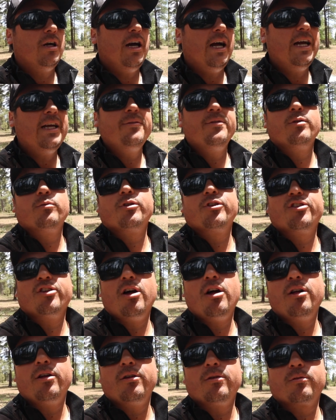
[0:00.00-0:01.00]
I even
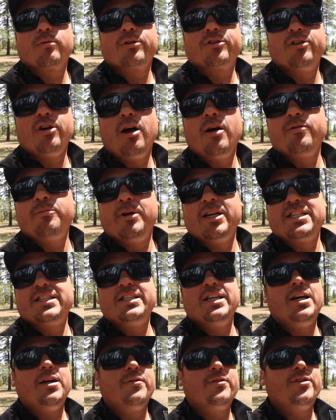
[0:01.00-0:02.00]
resolved
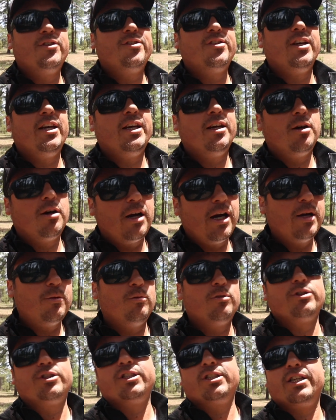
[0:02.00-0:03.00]
myself to saying, all right,
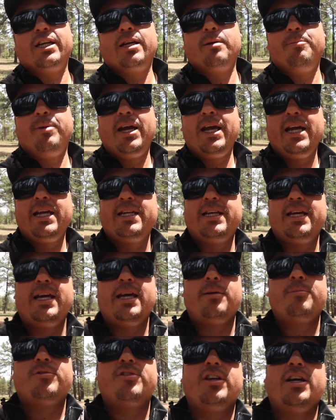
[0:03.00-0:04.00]
we'll just get a paid
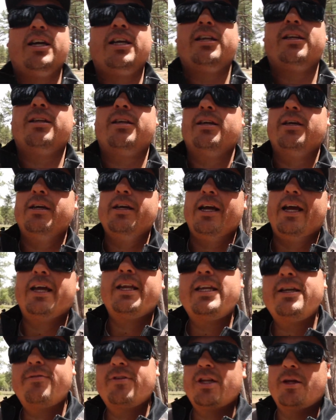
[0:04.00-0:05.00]
campsite.
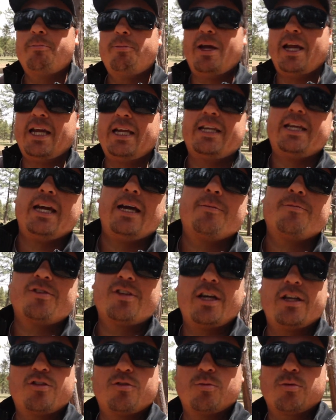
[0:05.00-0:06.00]
And even the paid
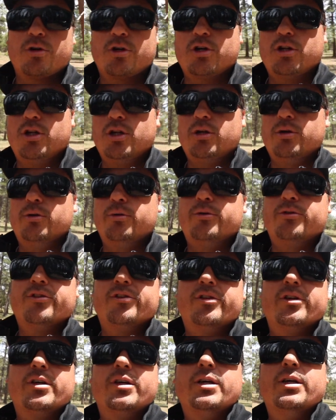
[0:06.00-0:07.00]
campsites were
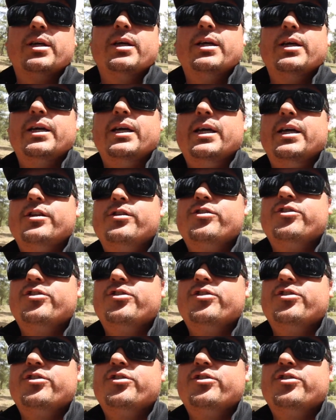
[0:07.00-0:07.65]
closed. And